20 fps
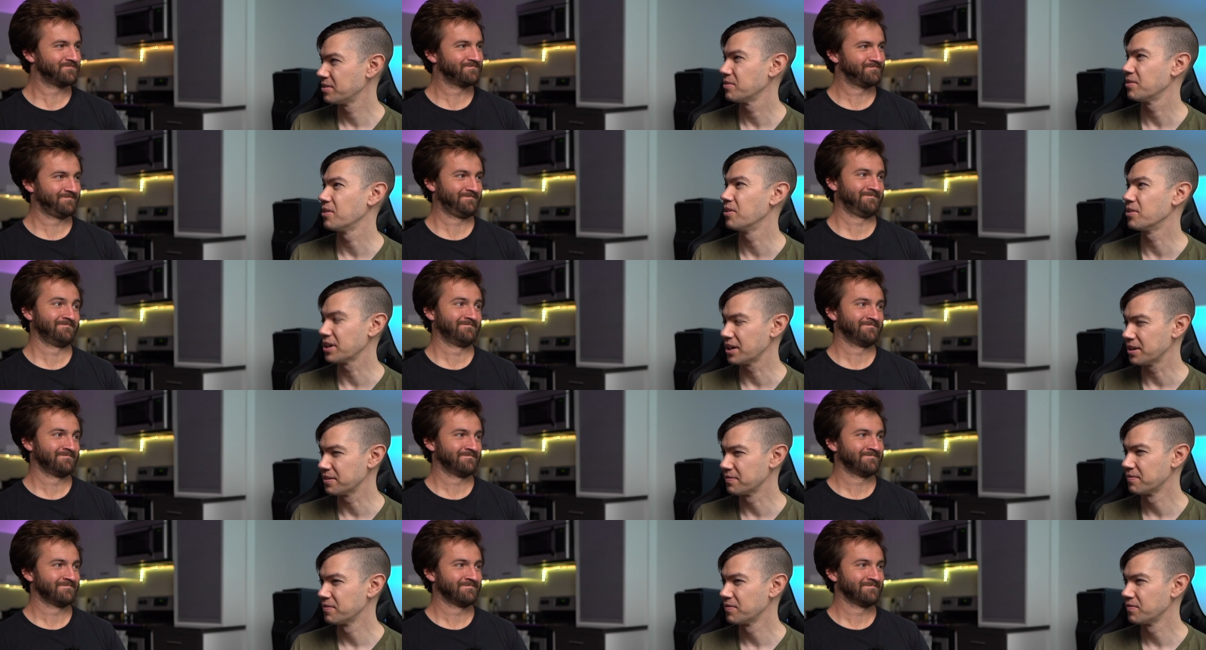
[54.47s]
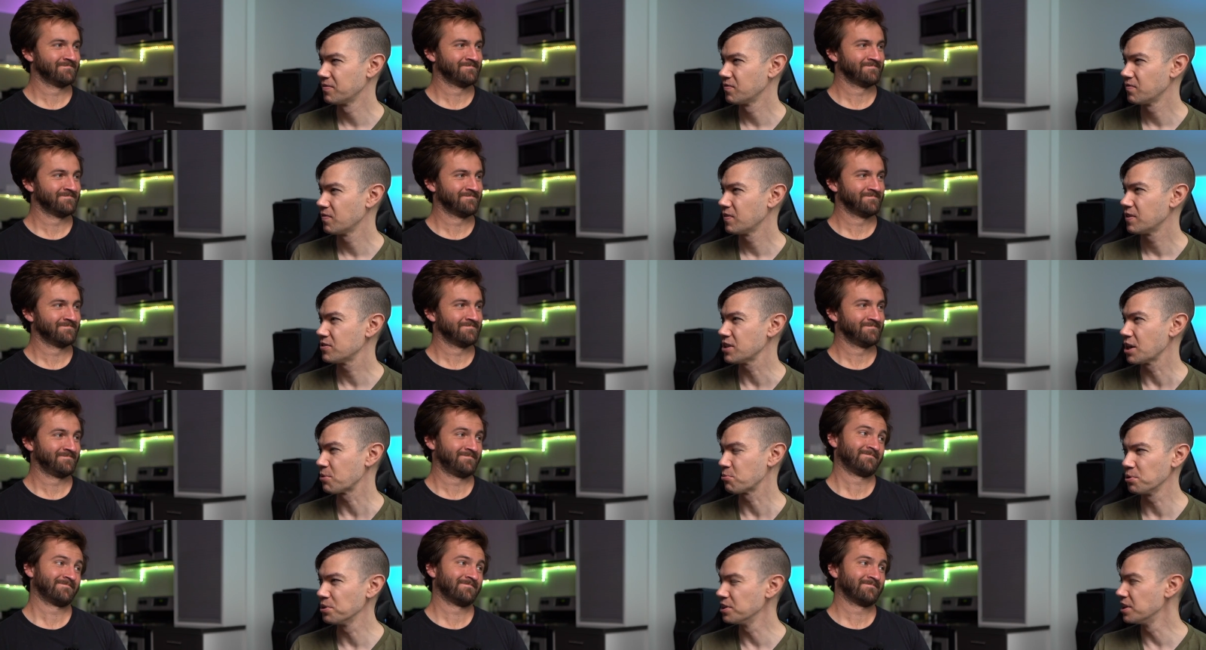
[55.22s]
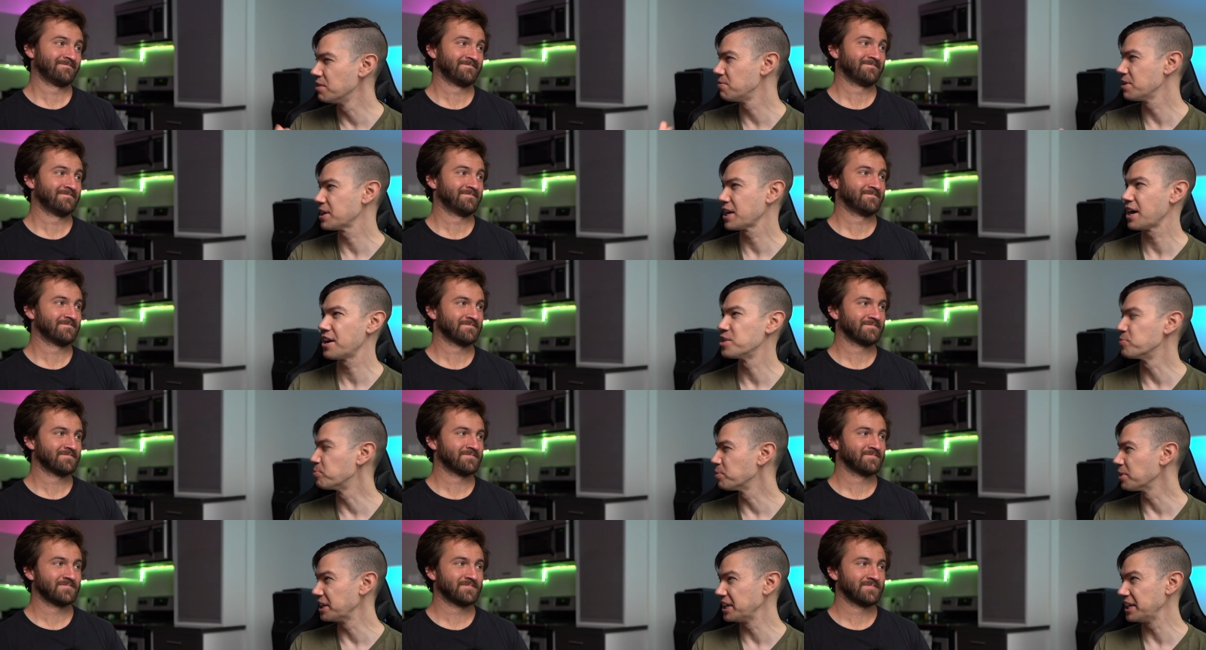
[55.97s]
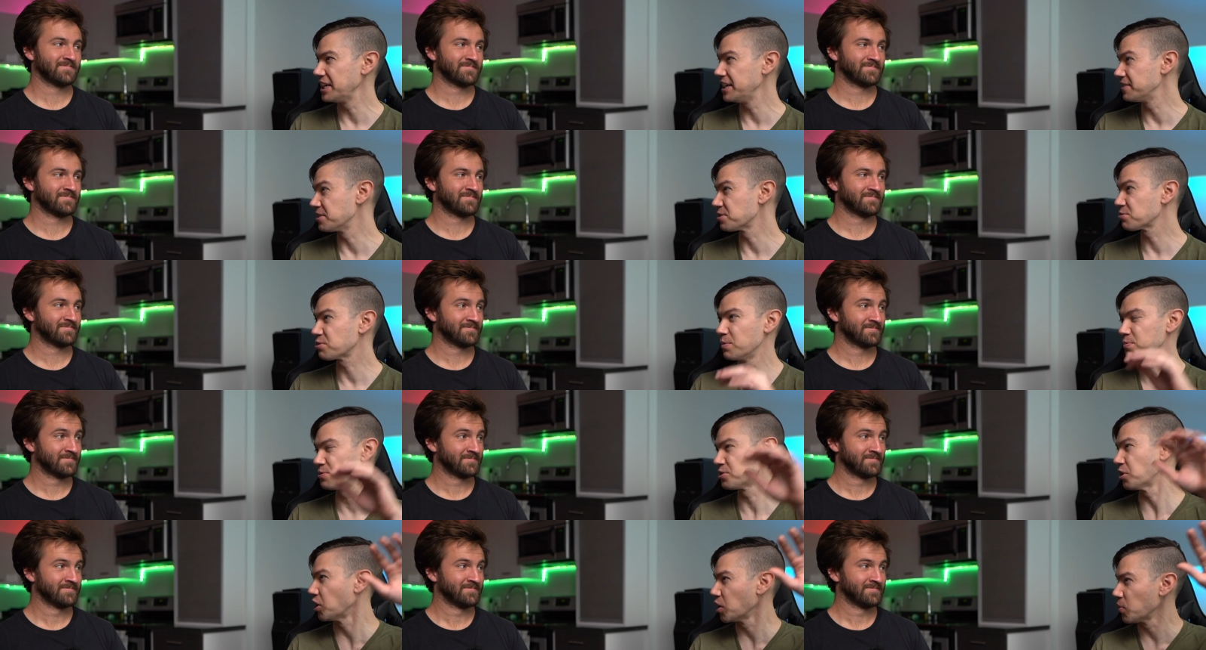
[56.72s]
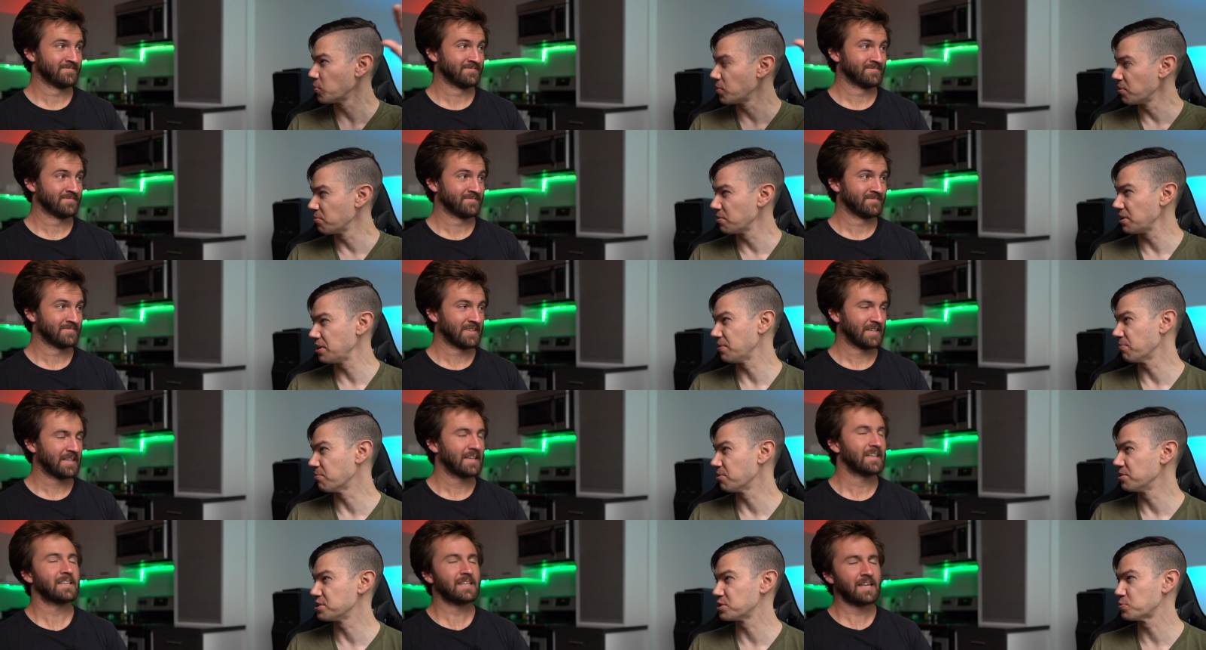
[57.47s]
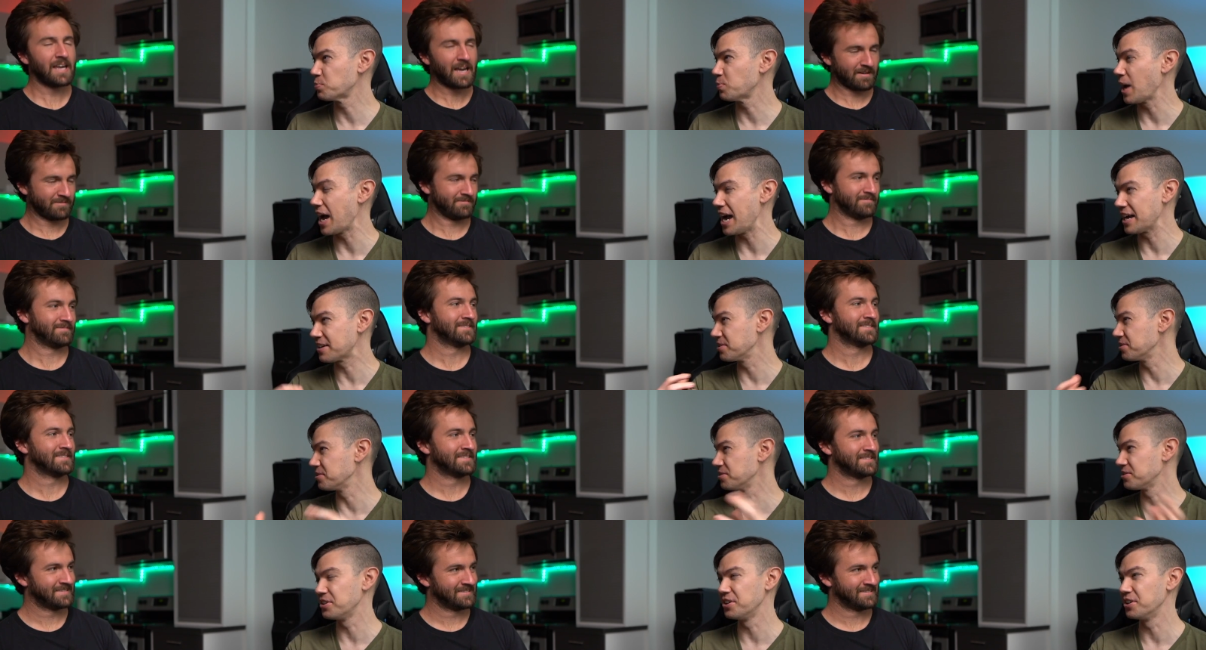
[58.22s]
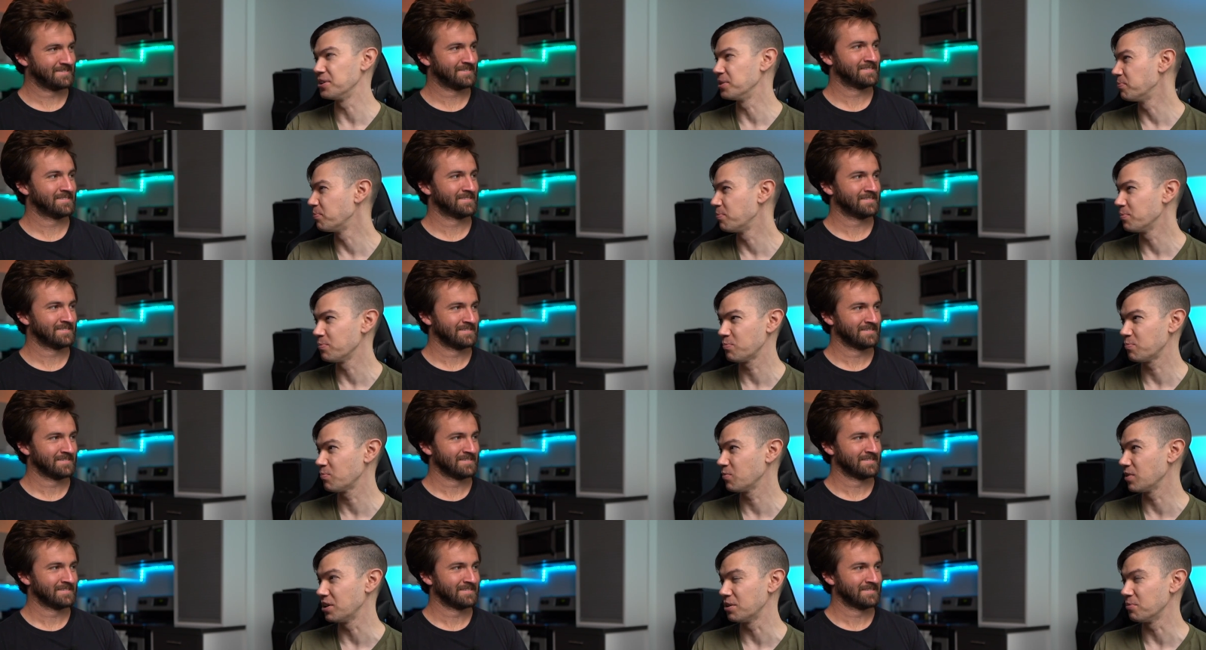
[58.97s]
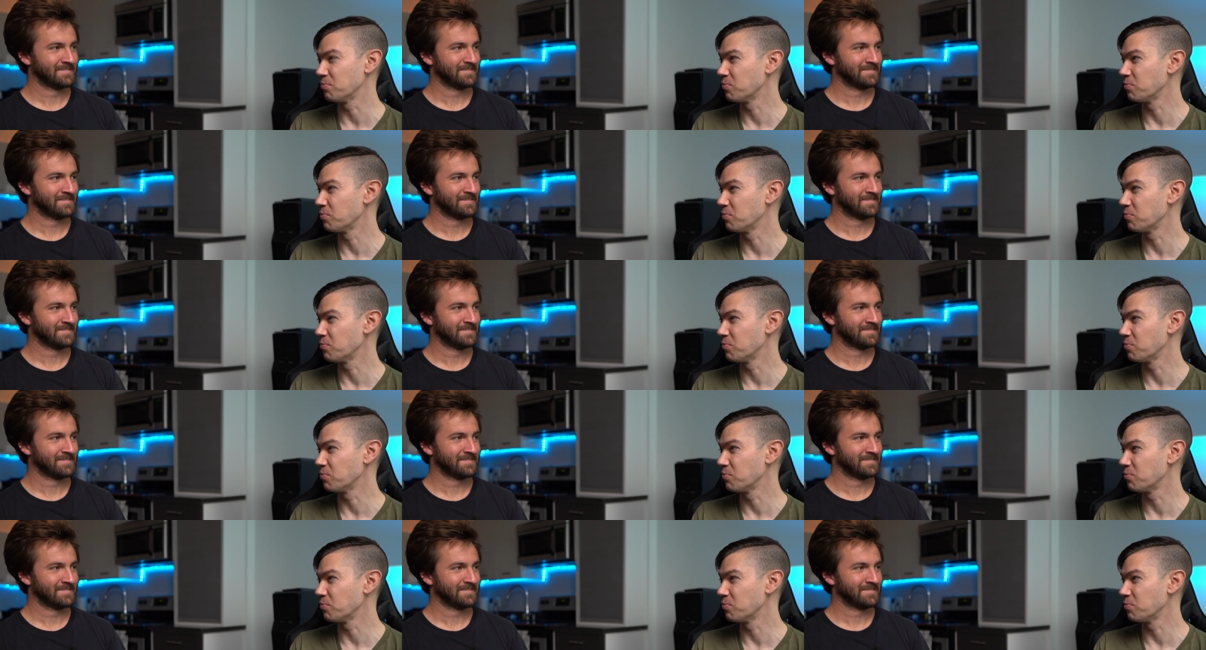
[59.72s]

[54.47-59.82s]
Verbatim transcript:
Speaker 1: okay it's like we're living out a play and the script's already been written. We're just yeah. actors that are, you know,